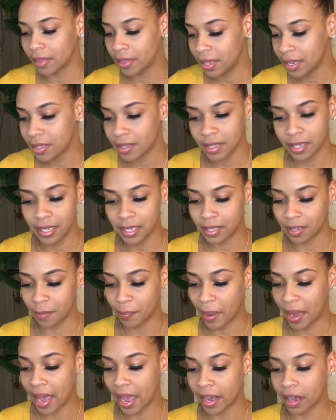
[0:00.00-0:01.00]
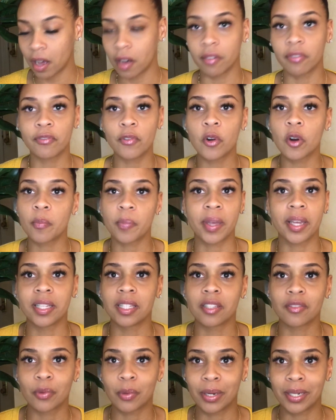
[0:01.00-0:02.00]
This is a pack of 4
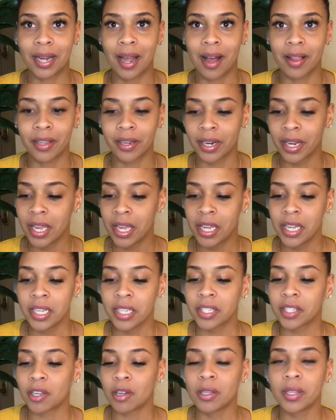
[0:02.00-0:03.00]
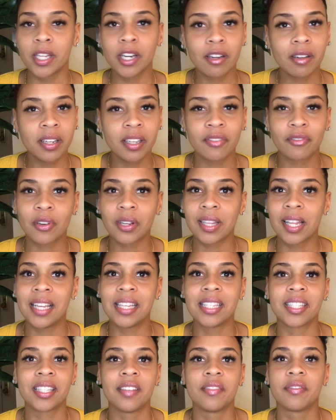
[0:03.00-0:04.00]
pens for $1. So literally for
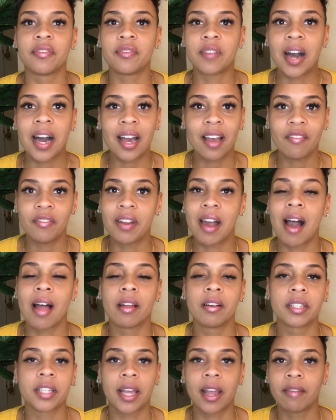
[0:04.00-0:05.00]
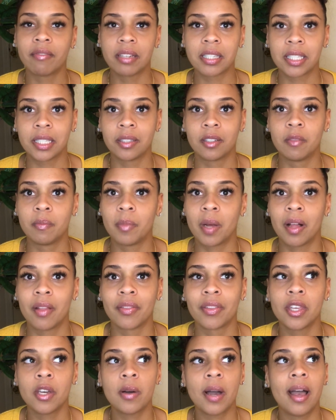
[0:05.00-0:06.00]
less than $5 every single
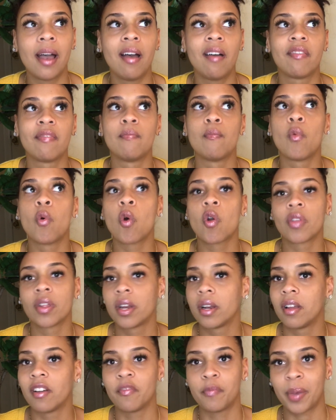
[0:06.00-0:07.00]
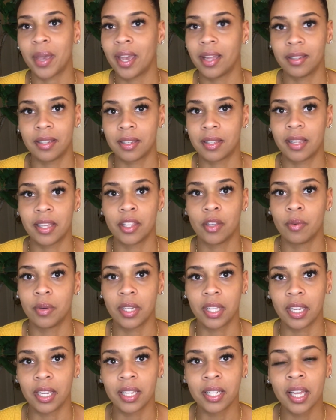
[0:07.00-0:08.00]
month, you'll have more than enough pens than you
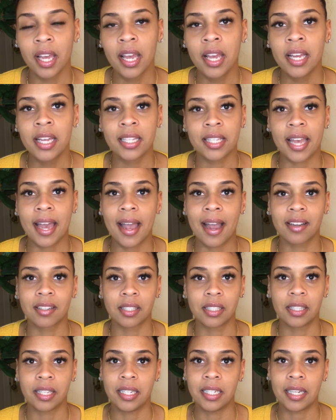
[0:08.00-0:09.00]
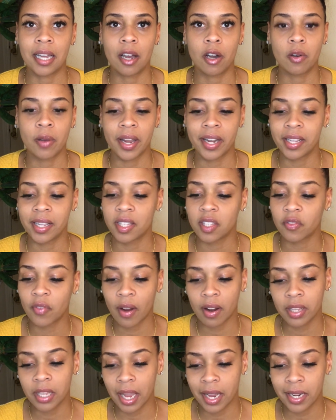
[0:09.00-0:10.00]
need to actually lend out. And it's
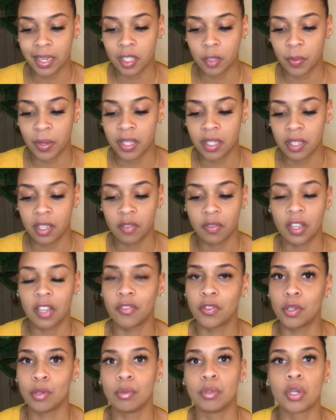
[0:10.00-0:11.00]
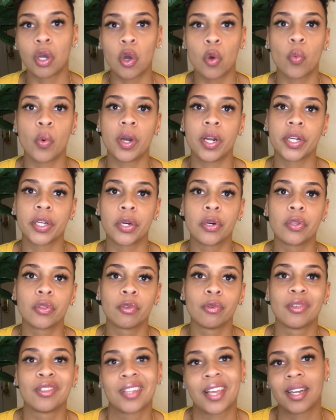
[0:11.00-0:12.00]
fairly inexpensive if you don't want to go
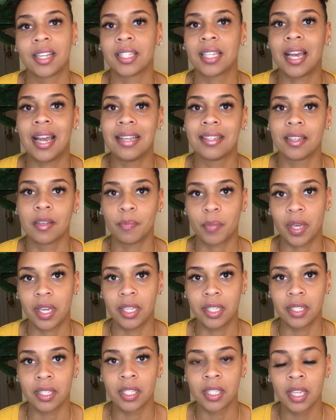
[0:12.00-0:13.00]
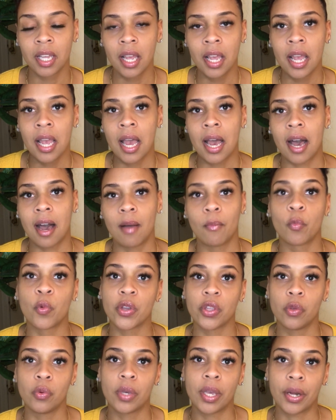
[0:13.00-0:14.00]
through sanitizing pens when
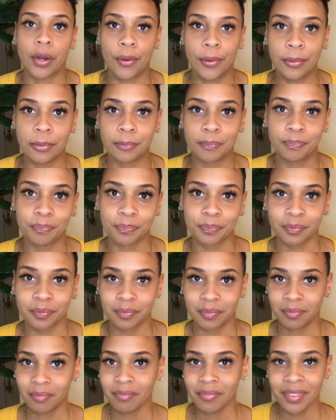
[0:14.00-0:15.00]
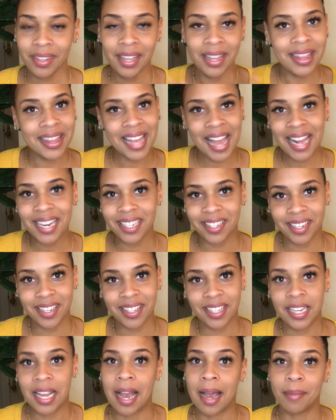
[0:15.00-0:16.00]
you get home. That's just
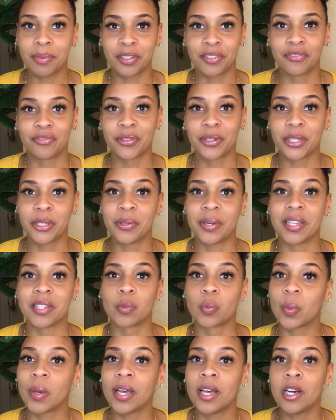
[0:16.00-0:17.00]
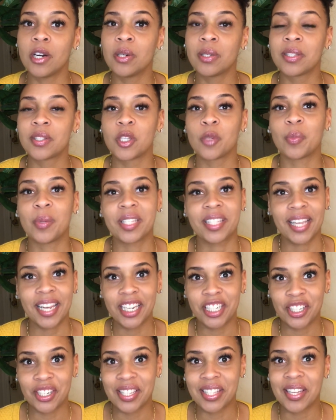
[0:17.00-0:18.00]
an option for you as well to
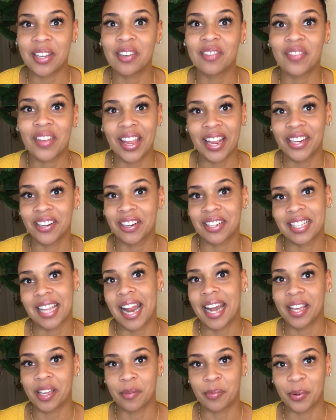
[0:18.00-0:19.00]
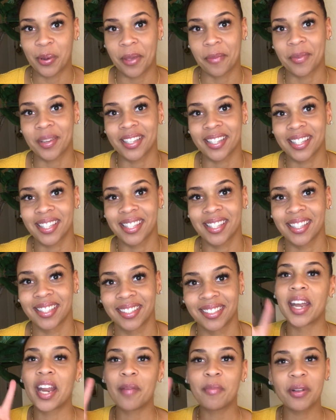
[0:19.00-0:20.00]
protect yourself in your signing appointments.
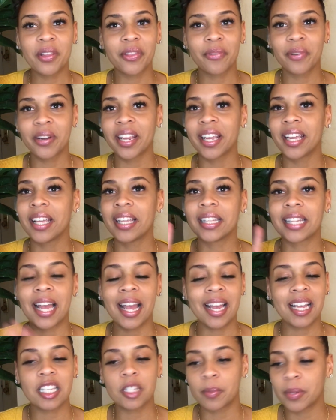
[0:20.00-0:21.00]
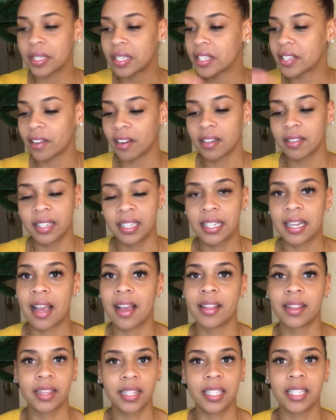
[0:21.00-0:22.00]
Number 3, last but certainly
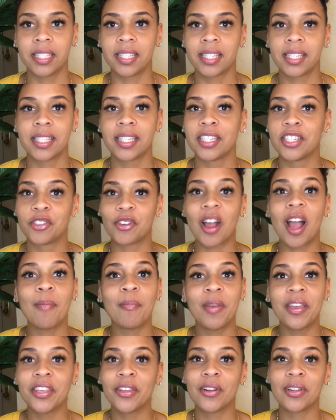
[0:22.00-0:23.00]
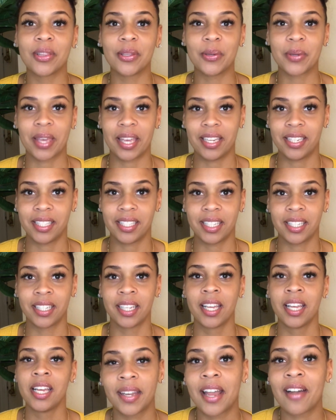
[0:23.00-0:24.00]
not least, dropping your location.
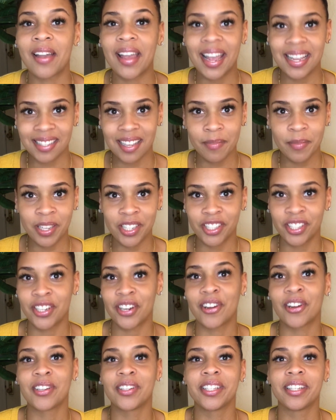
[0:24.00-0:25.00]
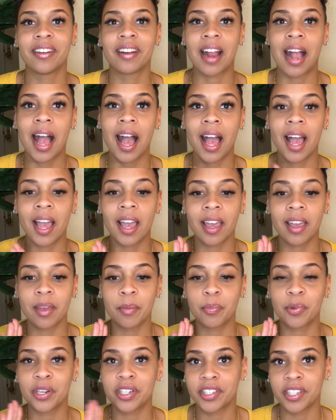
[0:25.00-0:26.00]
Now, as I mentioned earlier, I
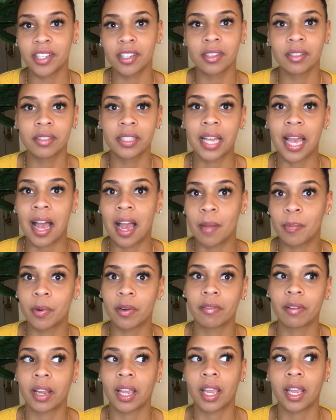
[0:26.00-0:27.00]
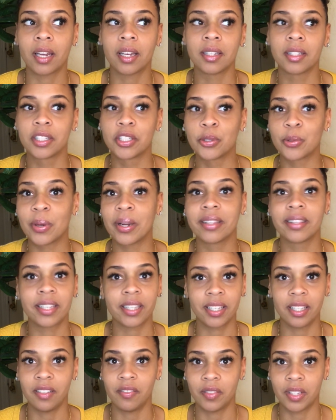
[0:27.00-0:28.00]
particularly operate during the
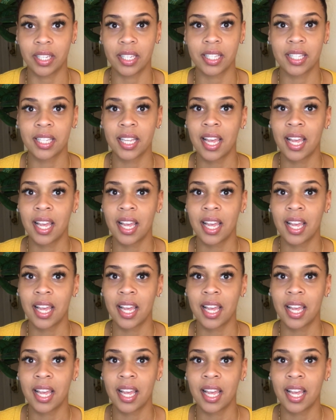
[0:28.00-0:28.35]
evenings.